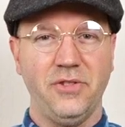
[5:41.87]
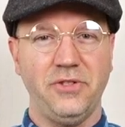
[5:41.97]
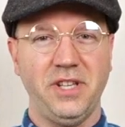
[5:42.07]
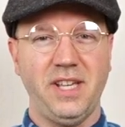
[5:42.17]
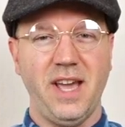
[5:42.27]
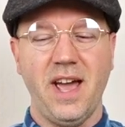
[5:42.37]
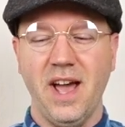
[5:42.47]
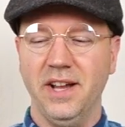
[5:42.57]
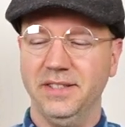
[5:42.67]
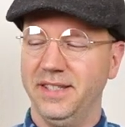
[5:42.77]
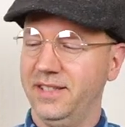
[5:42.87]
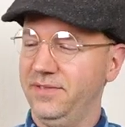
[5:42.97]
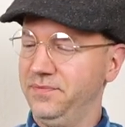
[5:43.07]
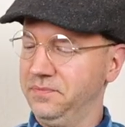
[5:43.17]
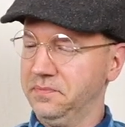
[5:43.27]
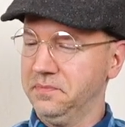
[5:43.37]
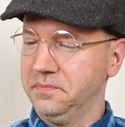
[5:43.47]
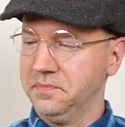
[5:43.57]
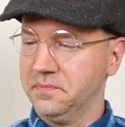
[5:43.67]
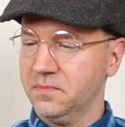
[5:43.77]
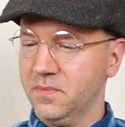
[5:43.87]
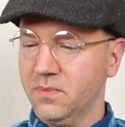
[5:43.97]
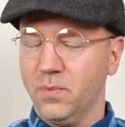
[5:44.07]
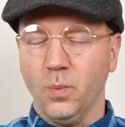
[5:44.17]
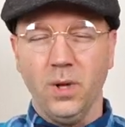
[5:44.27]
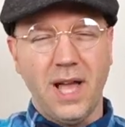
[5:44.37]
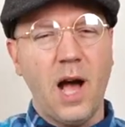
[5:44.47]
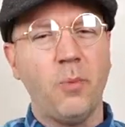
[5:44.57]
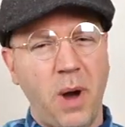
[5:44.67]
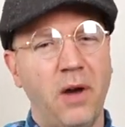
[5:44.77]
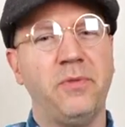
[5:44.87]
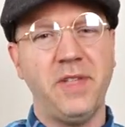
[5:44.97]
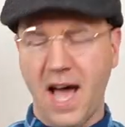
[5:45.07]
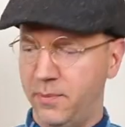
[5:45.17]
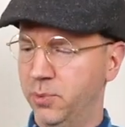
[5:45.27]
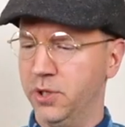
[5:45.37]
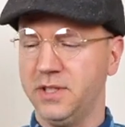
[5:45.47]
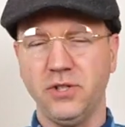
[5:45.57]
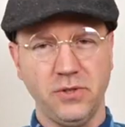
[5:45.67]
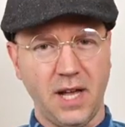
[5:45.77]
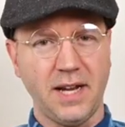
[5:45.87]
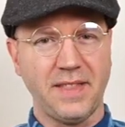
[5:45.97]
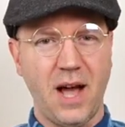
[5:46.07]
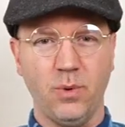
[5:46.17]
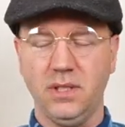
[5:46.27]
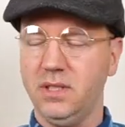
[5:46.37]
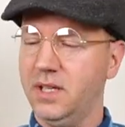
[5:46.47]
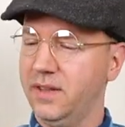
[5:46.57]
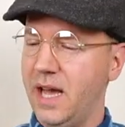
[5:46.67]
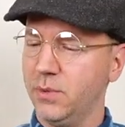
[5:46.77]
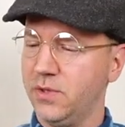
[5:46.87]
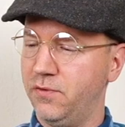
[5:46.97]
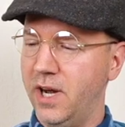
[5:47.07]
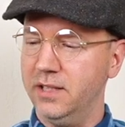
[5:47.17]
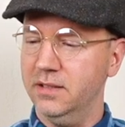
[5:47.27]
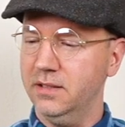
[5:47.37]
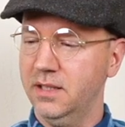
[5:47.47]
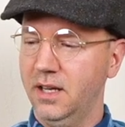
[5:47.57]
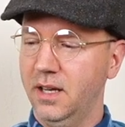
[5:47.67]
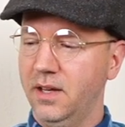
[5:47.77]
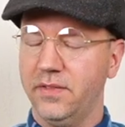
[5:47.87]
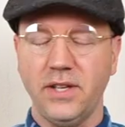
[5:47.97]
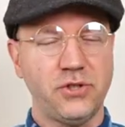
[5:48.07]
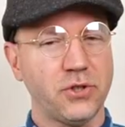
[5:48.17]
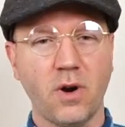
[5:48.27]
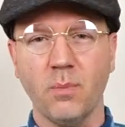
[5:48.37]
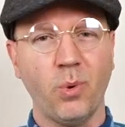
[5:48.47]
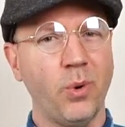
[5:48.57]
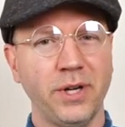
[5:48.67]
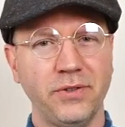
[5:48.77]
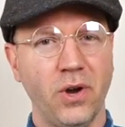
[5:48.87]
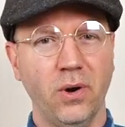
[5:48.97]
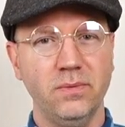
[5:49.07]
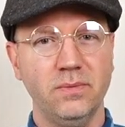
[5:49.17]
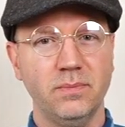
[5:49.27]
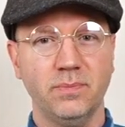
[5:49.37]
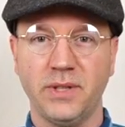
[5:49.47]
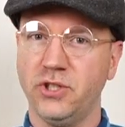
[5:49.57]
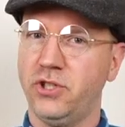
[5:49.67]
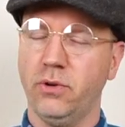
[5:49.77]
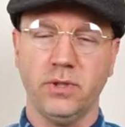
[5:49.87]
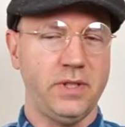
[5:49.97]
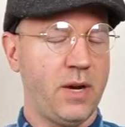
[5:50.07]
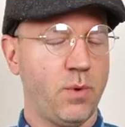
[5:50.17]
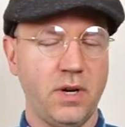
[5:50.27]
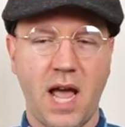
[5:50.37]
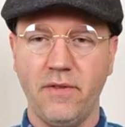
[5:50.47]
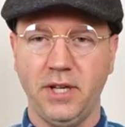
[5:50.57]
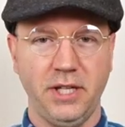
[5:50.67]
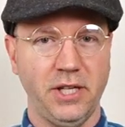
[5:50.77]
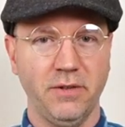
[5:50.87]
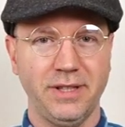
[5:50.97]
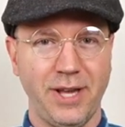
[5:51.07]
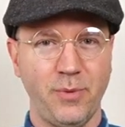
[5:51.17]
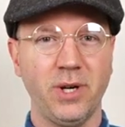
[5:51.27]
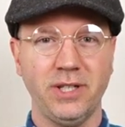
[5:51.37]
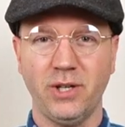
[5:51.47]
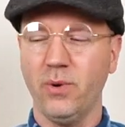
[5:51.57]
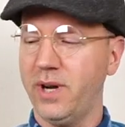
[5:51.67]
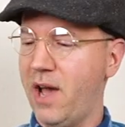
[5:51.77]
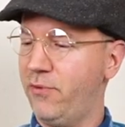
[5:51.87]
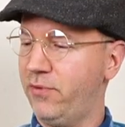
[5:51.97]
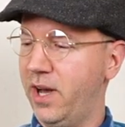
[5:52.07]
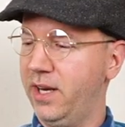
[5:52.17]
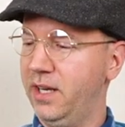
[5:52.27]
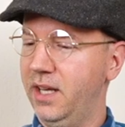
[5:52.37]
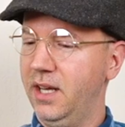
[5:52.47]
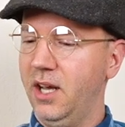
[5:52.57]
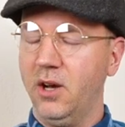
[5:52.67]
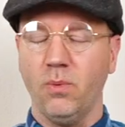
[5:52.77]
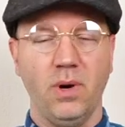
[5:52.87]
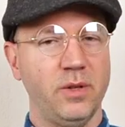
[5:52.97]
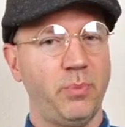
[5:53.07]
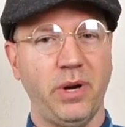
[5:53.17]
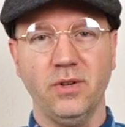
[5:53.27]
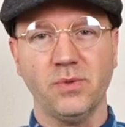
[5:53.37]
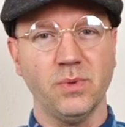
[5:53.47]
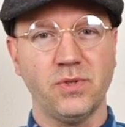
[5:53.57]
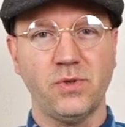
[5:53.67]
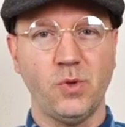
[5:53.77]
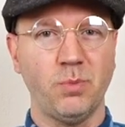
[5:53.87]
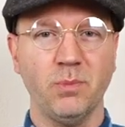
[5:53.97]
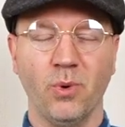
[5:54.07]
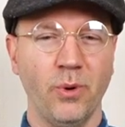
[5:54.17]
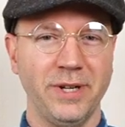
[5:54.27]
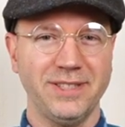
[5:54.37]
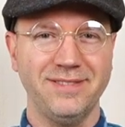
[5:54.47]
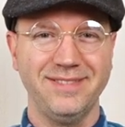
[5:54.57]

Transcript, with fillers: The end. Well, how about that book? Did you like that one? That was fun. They sure are boring though, but the children, they weren't having any of it. They wanted to go and have fun while the parents were super boring.